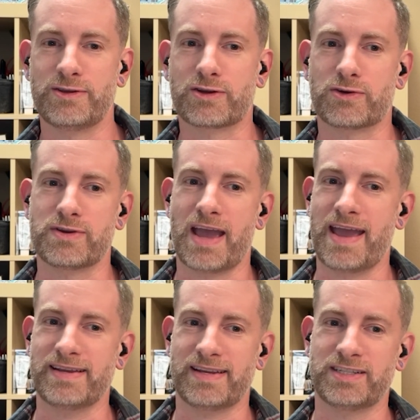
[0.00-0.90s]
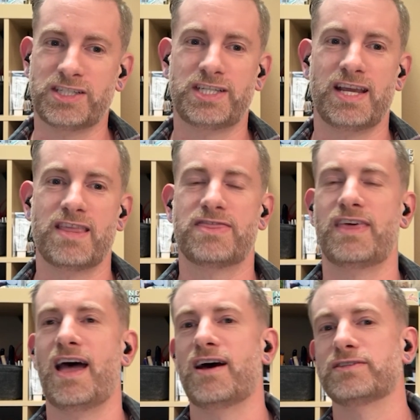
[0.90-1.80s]
You create and share
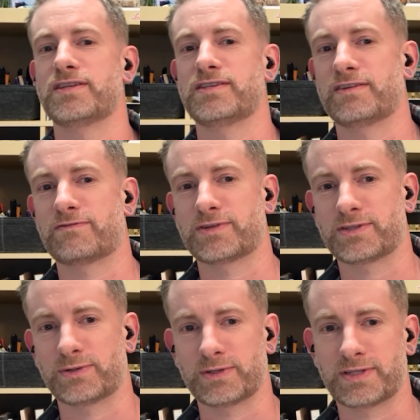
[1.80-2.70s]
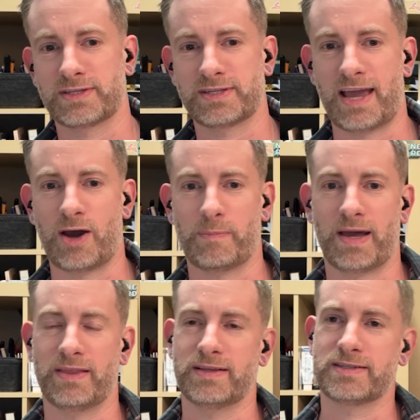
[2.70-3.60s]
thousands of resources to help
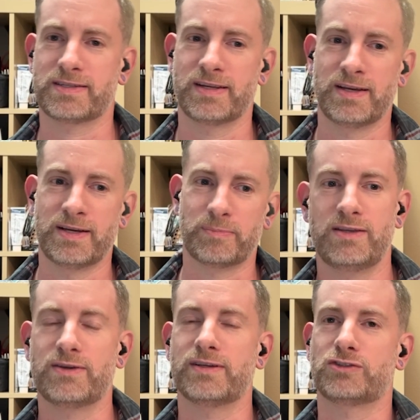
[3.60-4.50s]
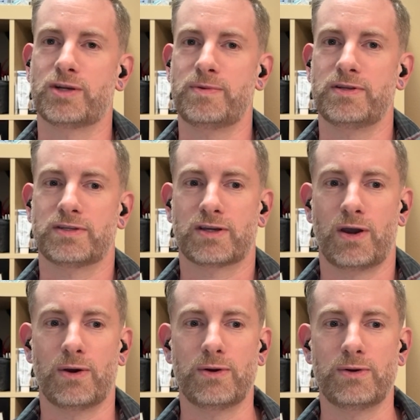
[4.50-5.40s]
others. You contribute to
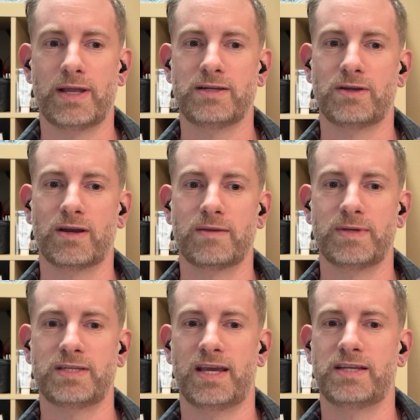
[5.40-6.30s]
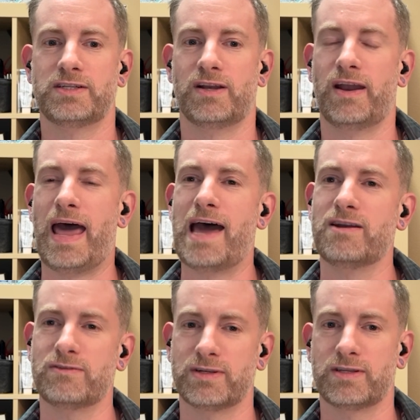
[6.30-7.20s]
code and documentation on
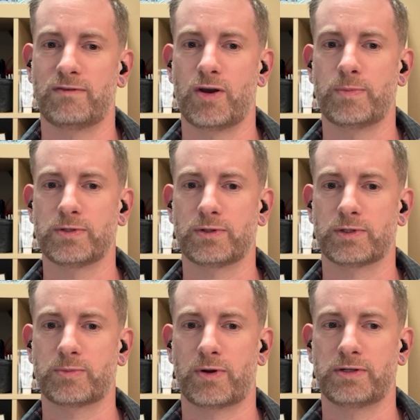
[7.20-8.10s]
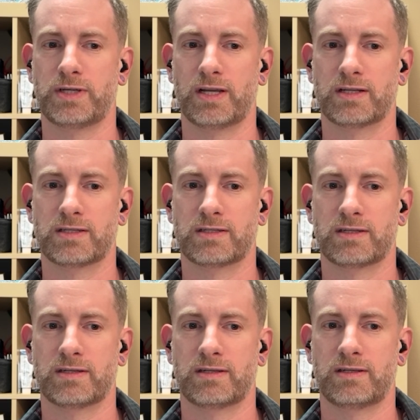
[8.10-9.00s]
hundreds of open source projects.
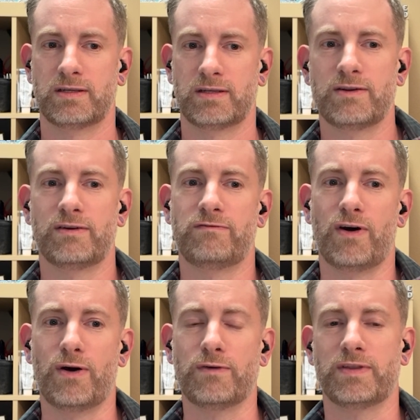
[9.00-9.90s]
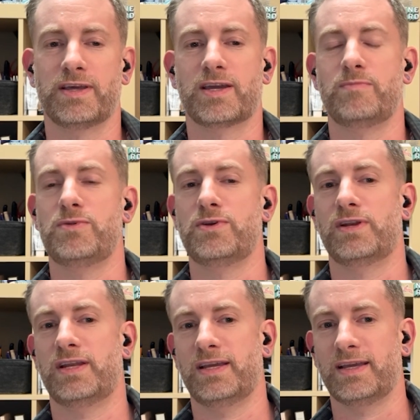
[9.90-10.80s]
You're involved in the
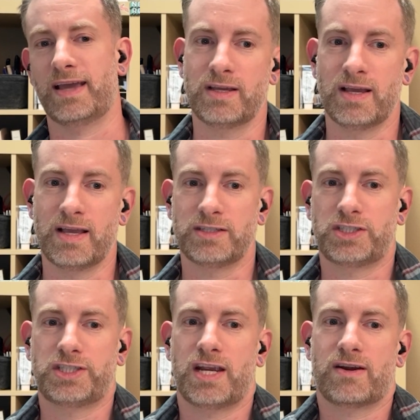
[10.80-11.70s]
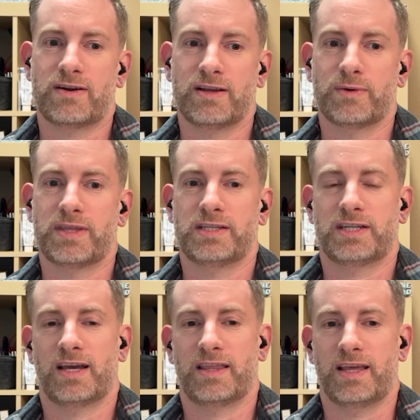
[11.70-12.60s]
community, sharing with each
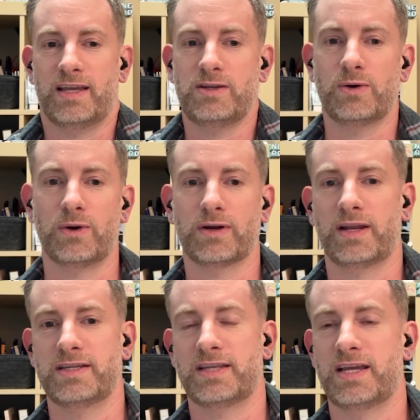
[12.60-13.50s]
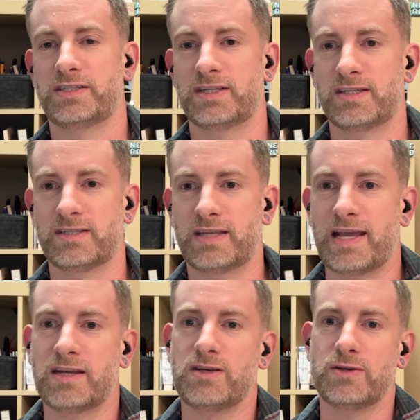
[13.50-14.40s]
other in your organizations
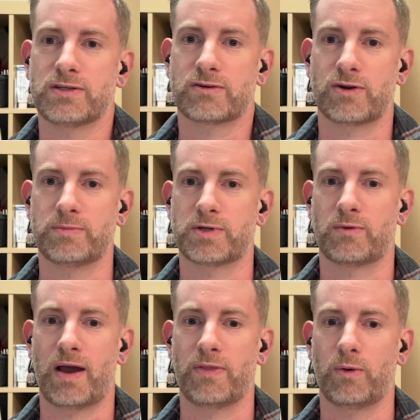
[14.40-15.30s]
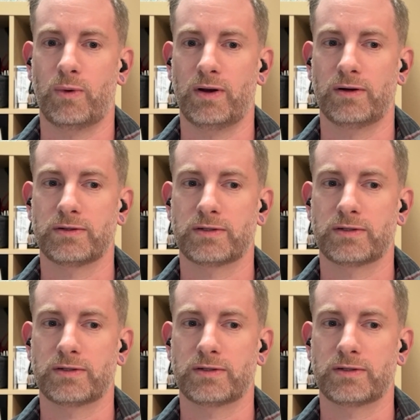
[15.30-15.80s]
and in user groups around the world.